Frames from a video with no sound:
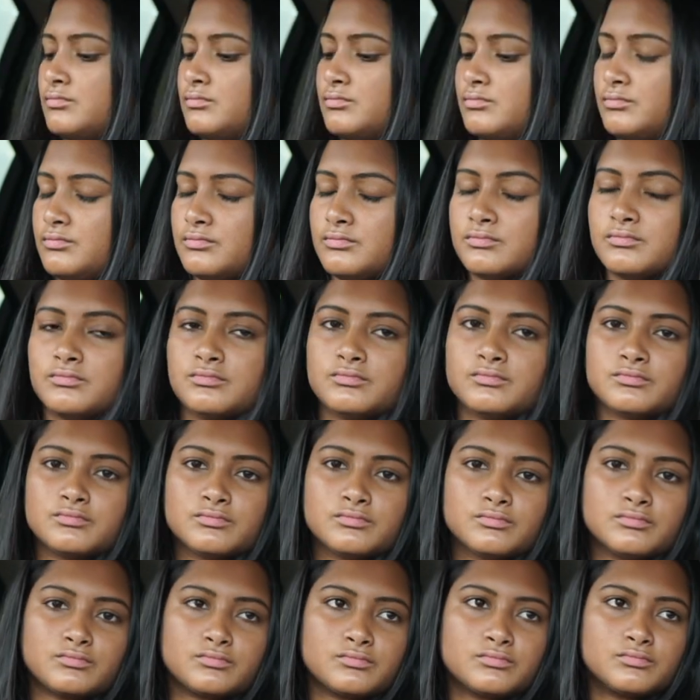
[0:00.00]

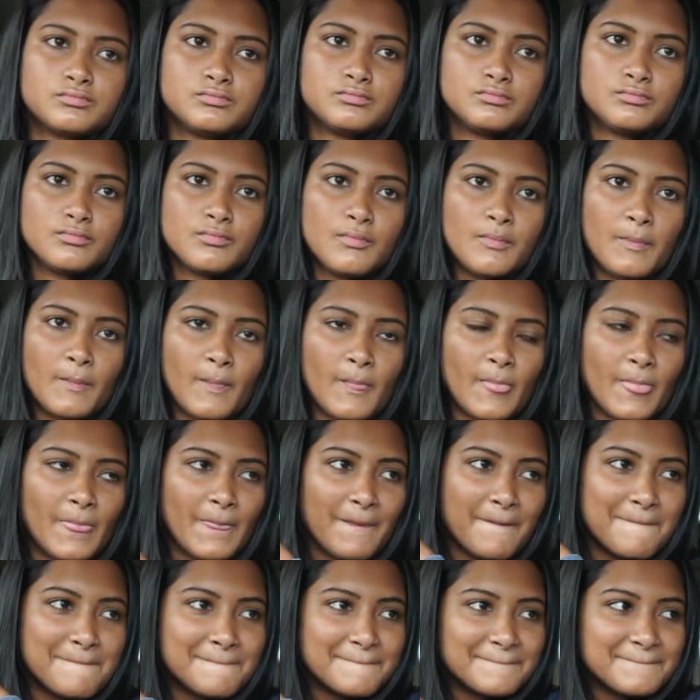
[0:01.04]

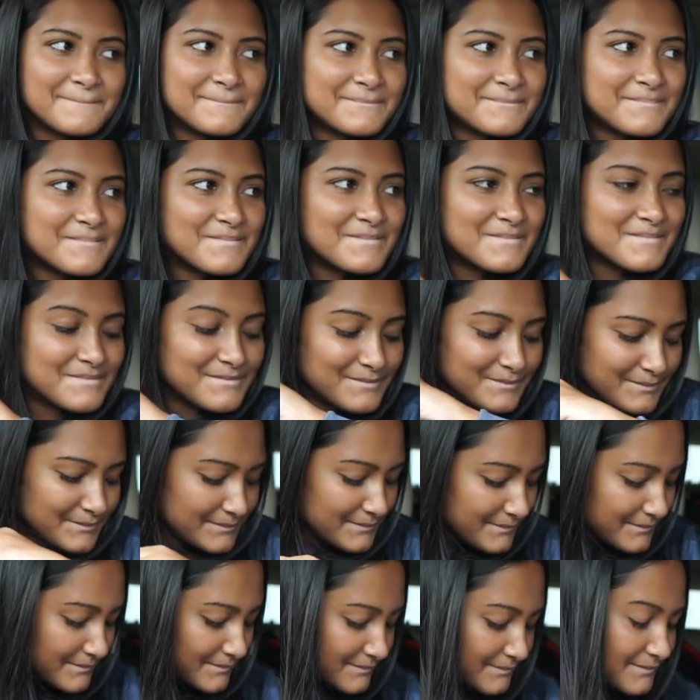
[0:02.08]

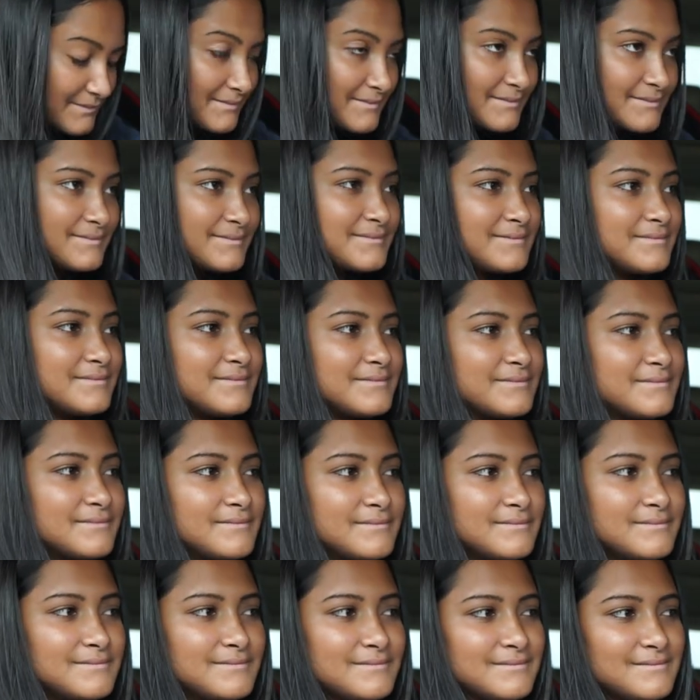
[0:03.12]

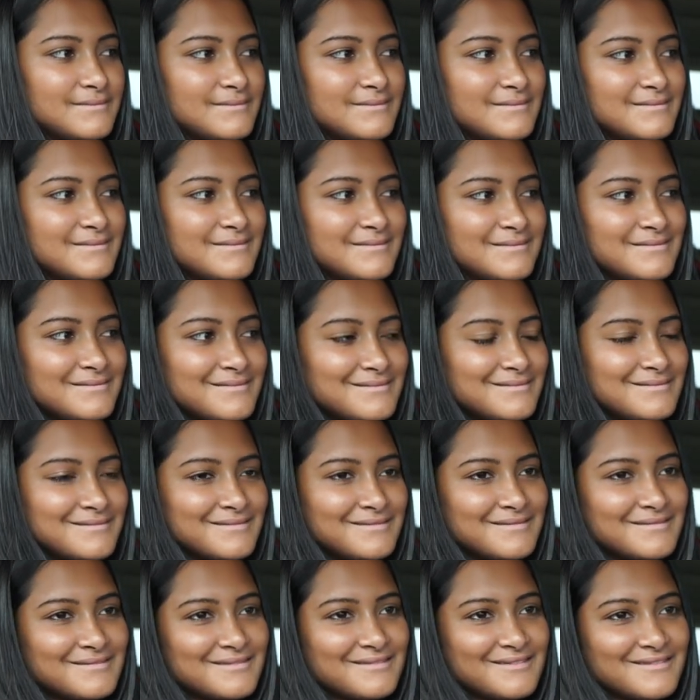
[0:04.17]

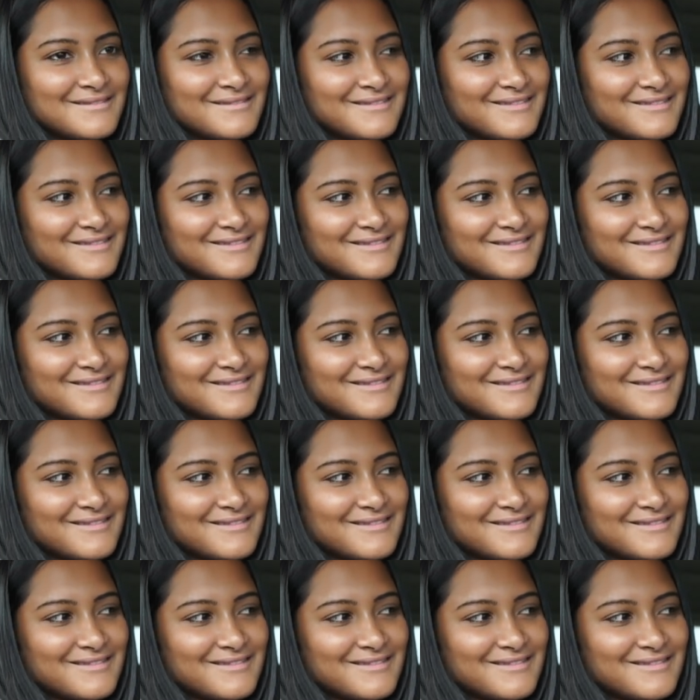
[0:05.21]
The person shown says nothing.